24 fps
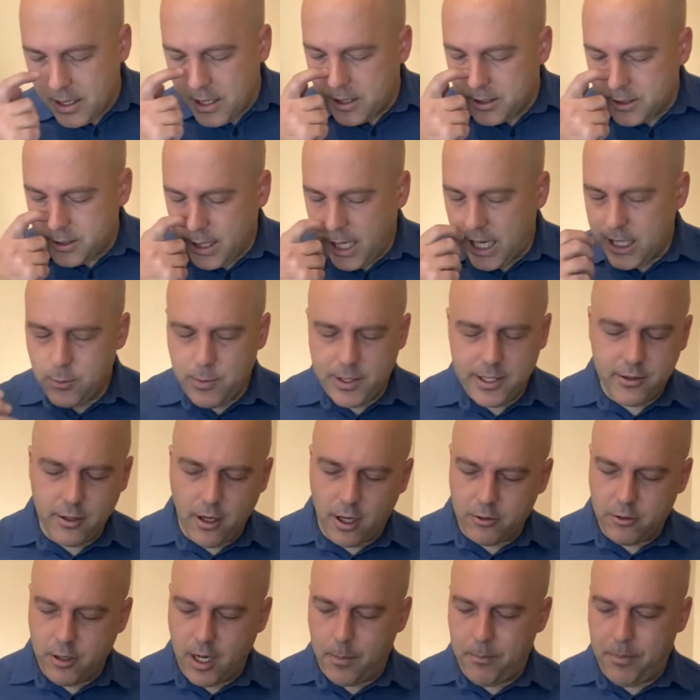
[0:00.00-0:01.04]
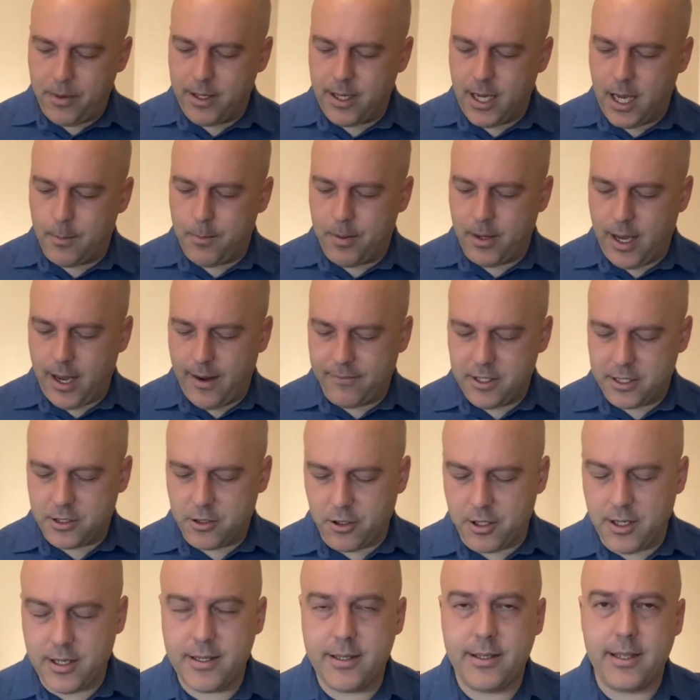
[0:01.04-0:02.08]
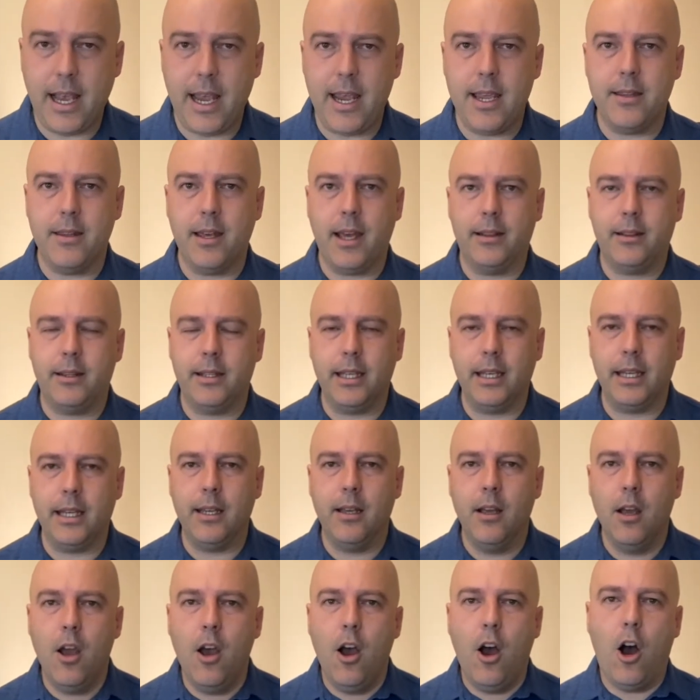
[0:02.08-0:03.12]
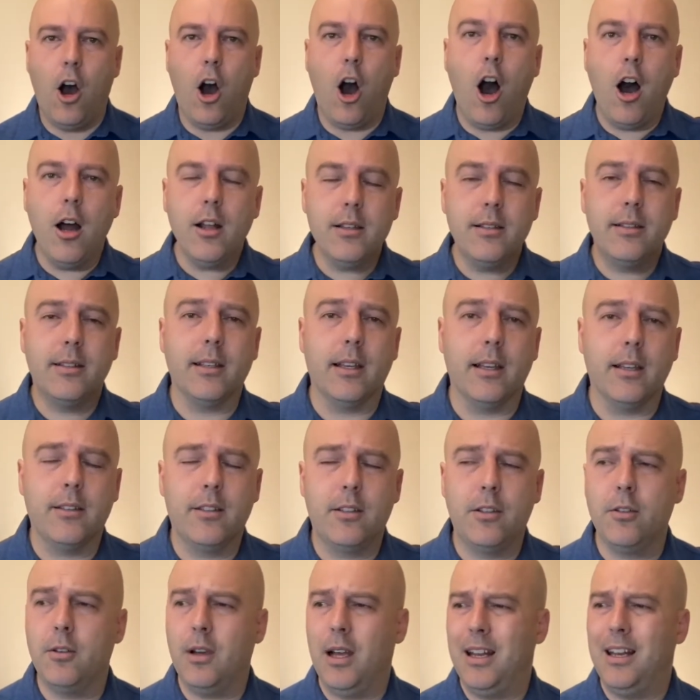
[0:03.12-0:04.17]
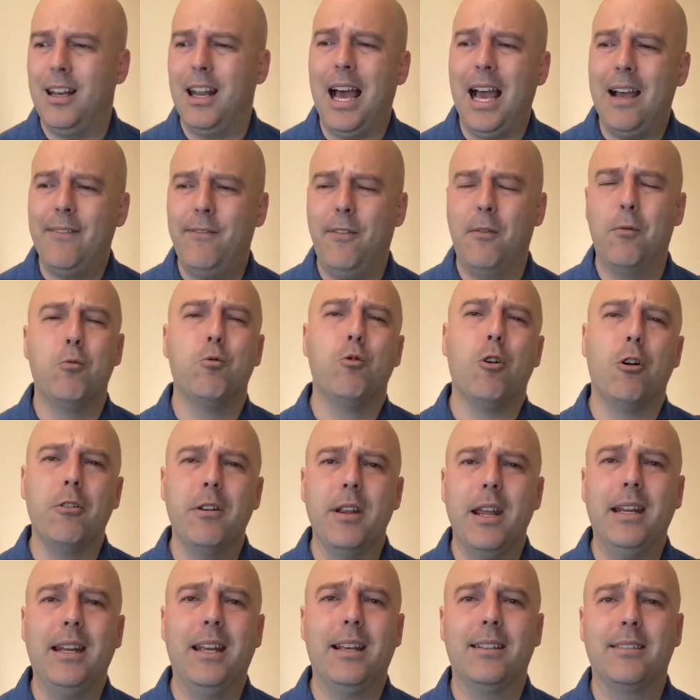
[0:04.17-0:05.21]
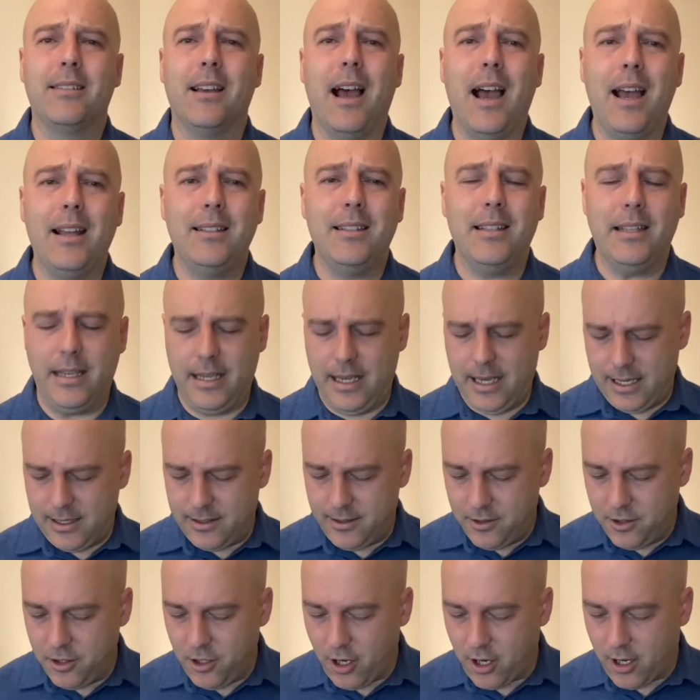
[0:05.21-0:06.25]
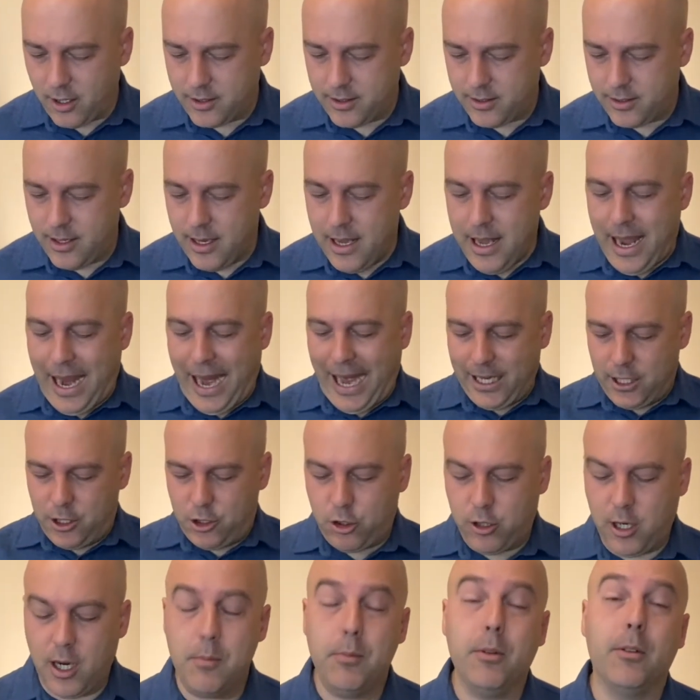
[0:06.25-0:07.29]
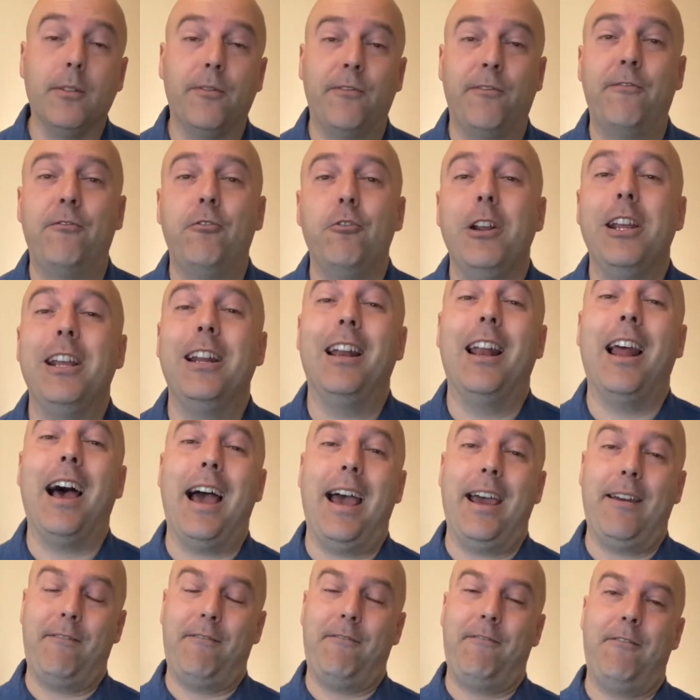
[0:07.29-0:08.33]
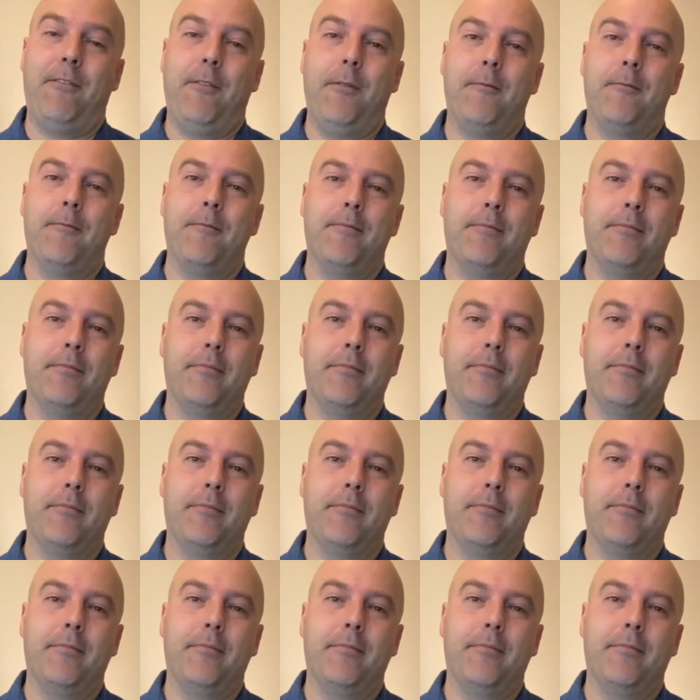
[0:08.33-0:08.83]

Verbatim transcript: And so, as we start wrapping up, I've just got to say that the answer to a life of worry and anxiety is not a trouble free life.